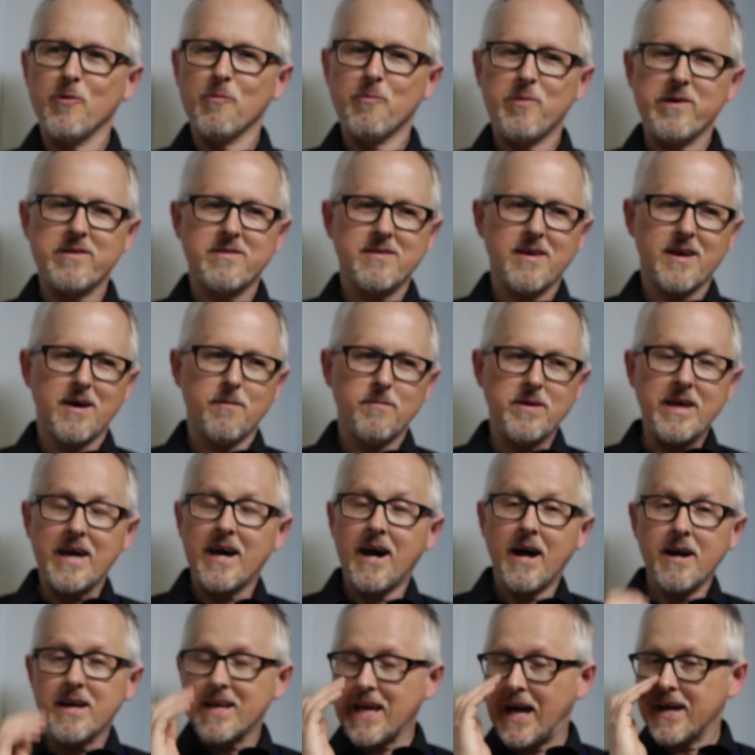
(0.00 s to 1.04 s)
But
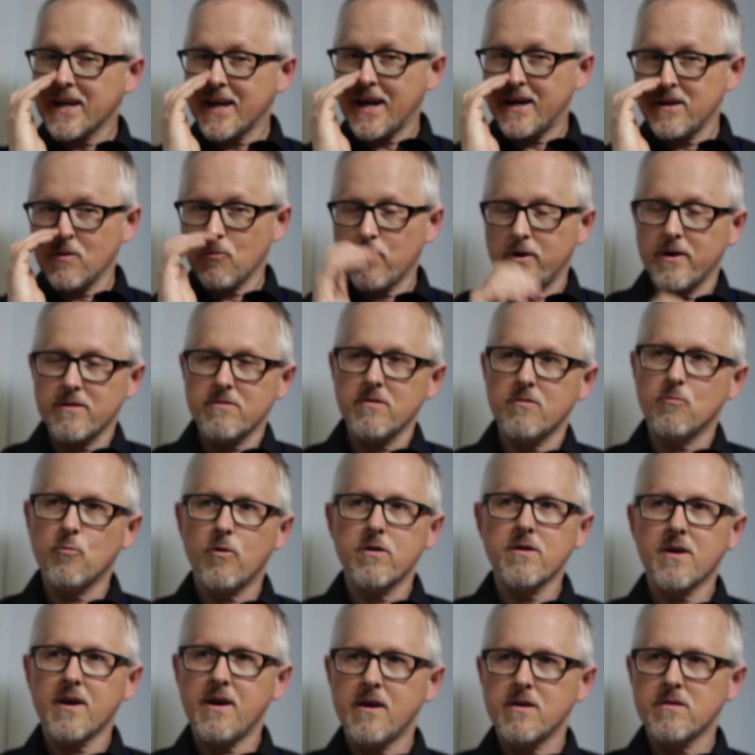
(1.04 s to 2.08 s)
I kind of worked on one
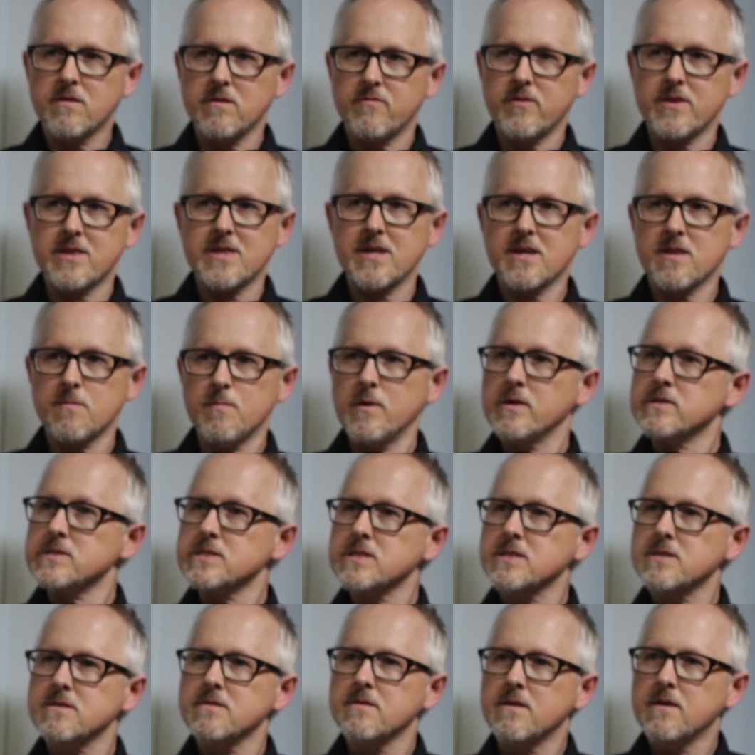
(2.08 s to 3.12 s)
character for 6
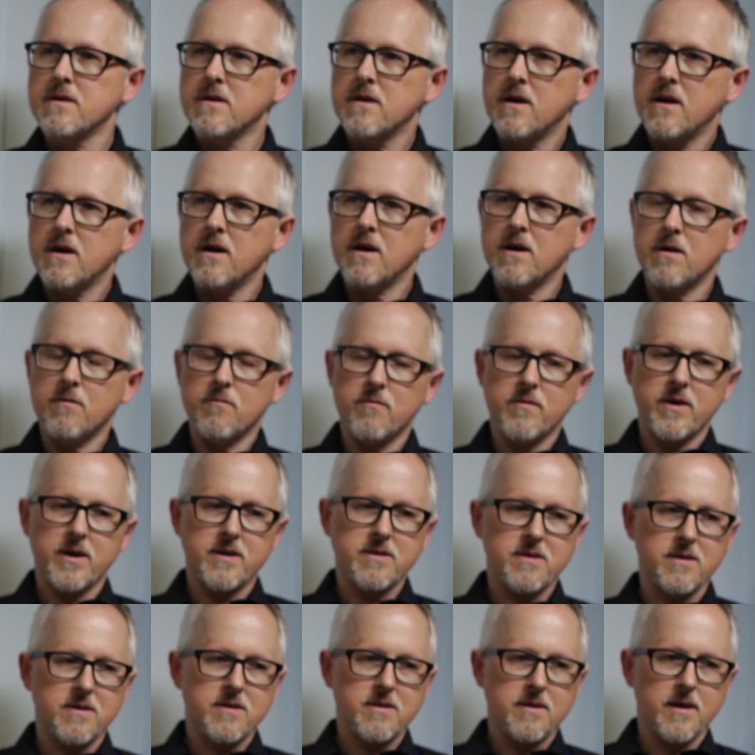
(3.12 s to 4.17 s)
months as
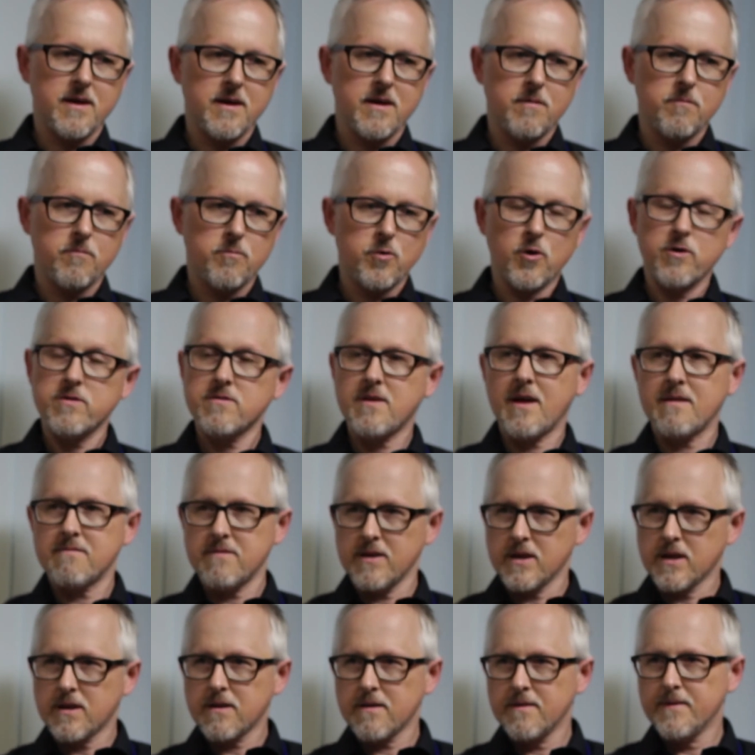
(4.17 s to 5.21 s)
a
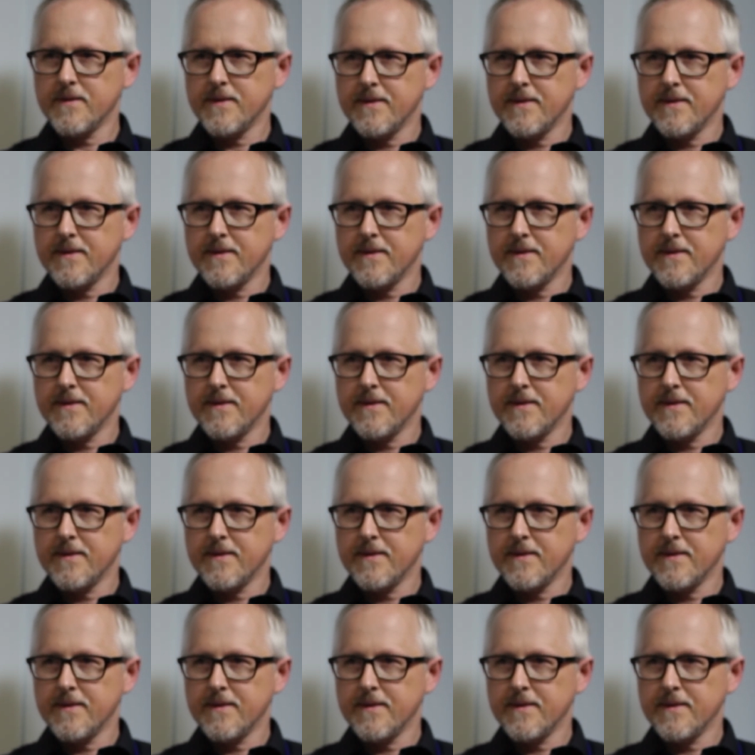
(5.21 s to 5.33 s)
prosthetic.